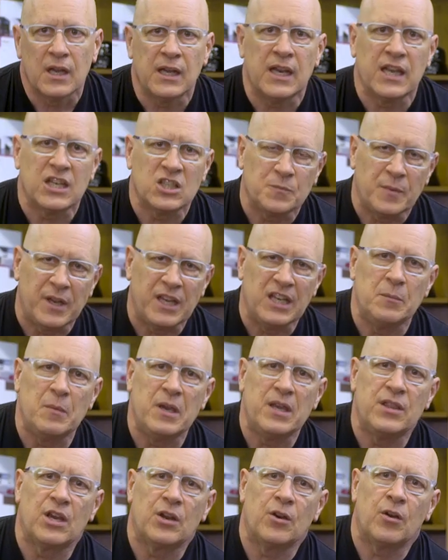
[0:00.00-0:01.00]
And he explained to
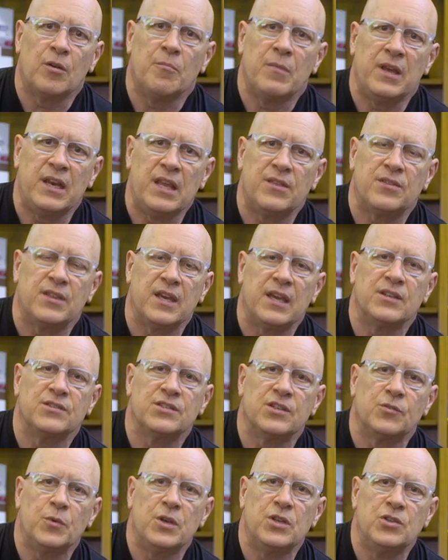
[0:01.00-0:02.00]
me there are many things
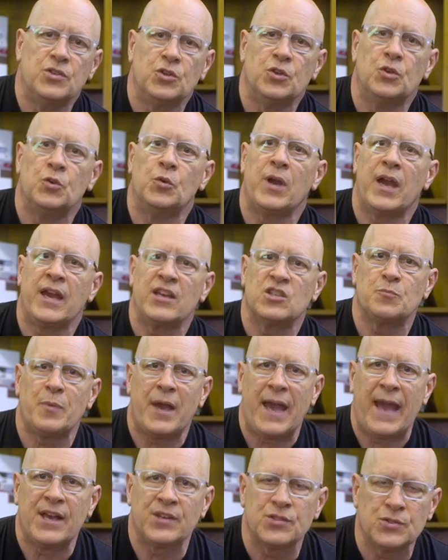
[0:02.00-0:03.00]
that we do as
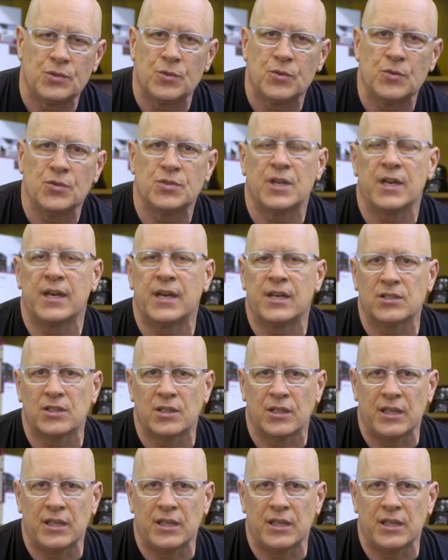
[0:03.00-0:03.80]
pastors and as